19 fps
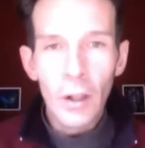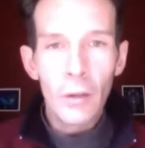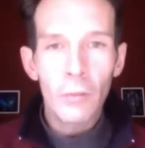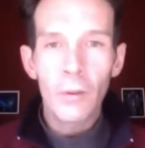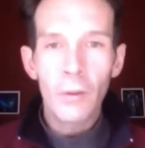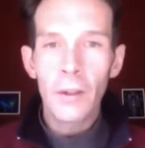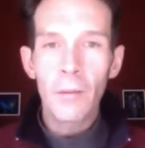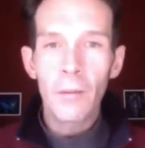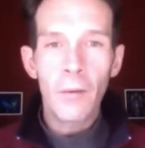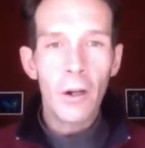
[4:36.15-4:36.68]

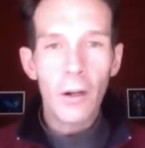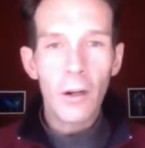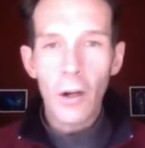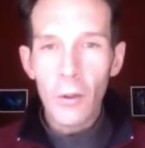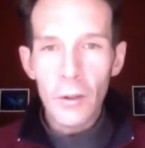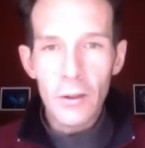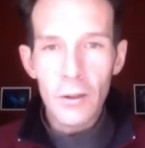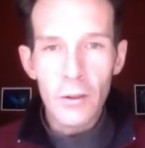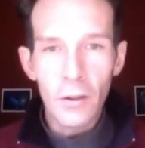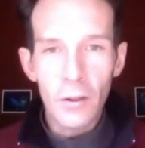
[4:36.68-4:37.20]
Well, them aren't
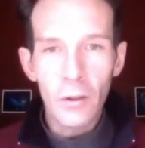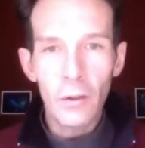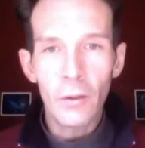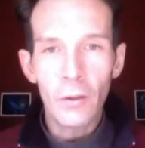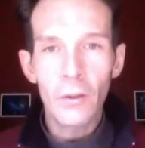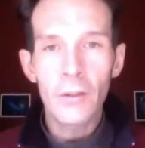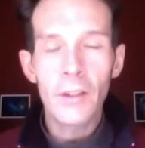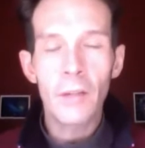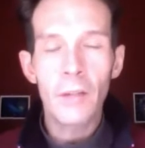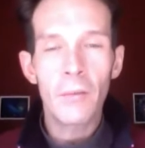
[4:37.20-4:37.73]
always
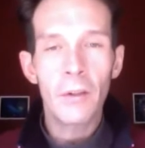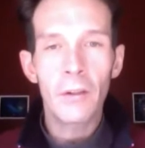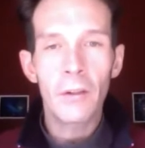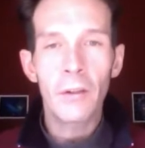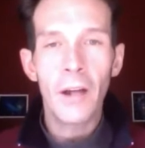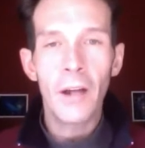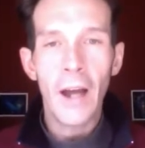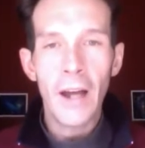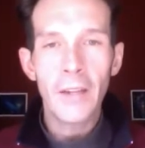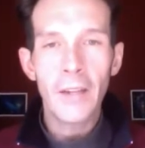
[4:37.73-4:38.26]
doodles. Them
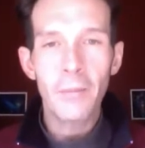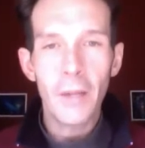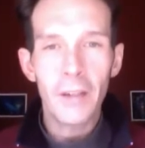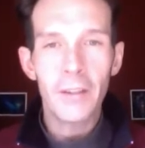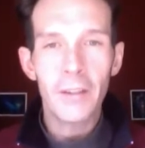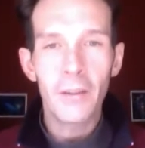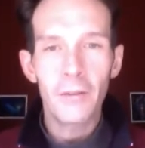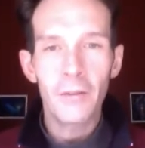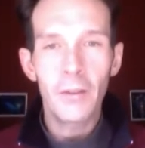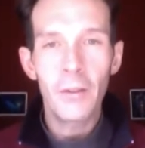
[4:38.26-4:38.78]
are
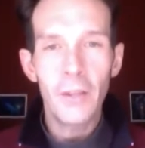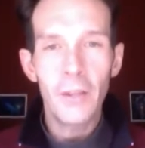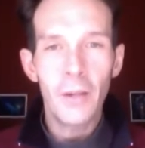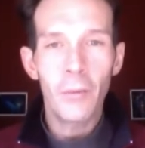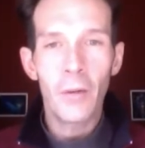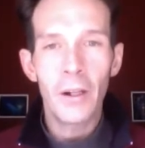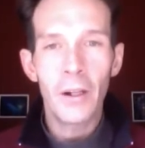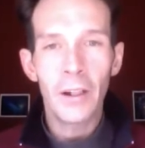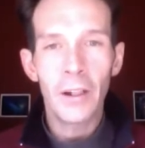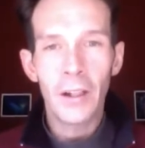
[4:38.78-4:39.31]
aspects of you that
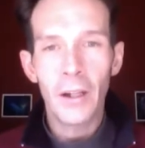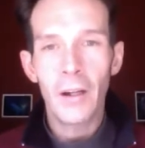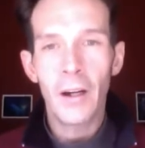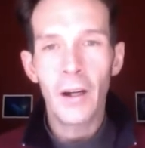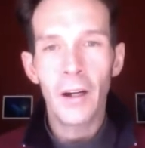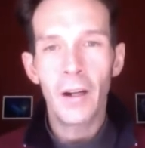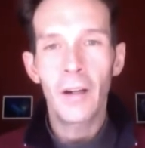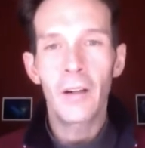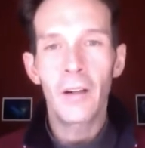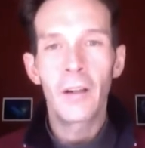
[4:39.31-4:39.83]
want
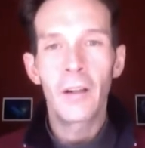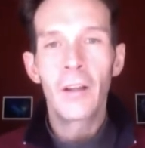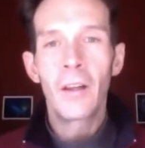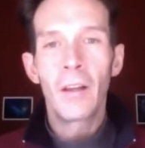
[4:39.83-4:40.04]
to